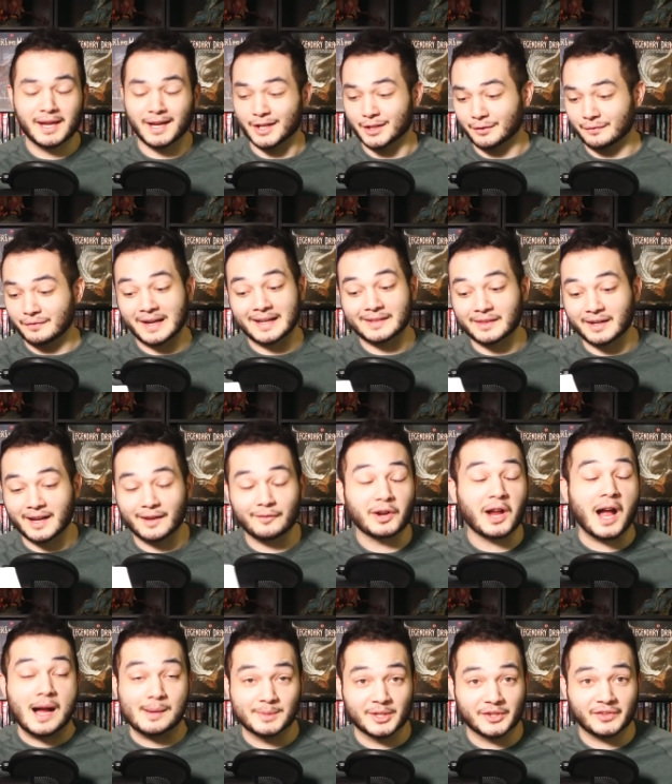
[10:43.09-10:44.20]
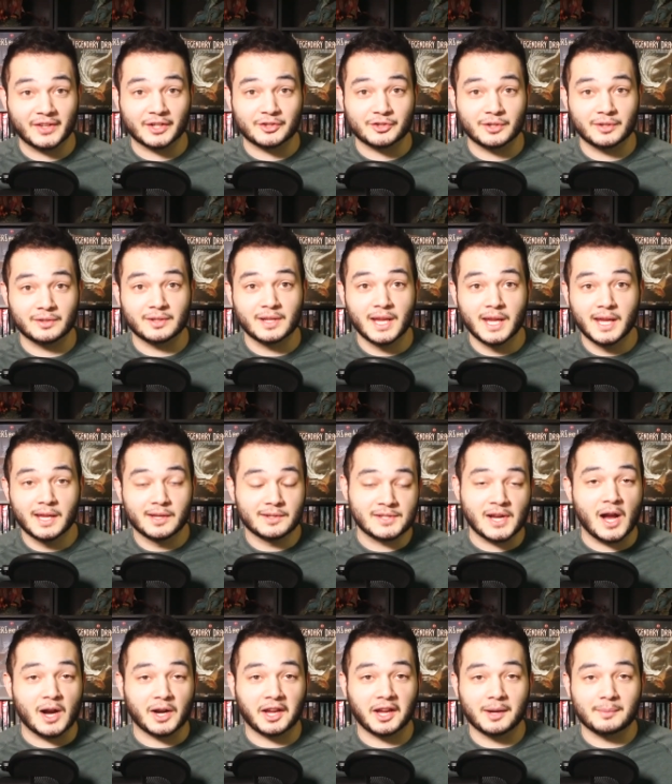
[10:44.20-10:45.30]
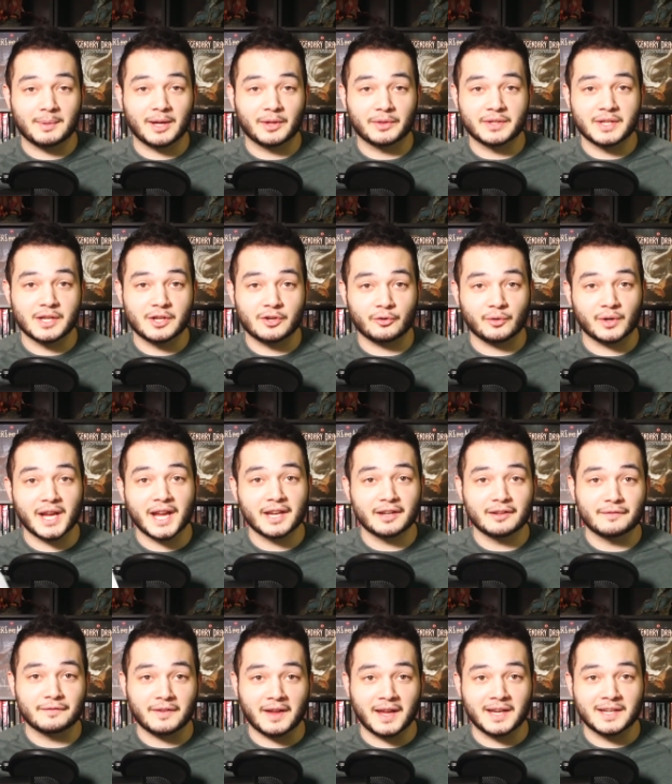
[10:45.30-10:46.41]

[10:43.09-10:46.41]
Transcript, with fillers: and the fact that I have a comment section talking about the creative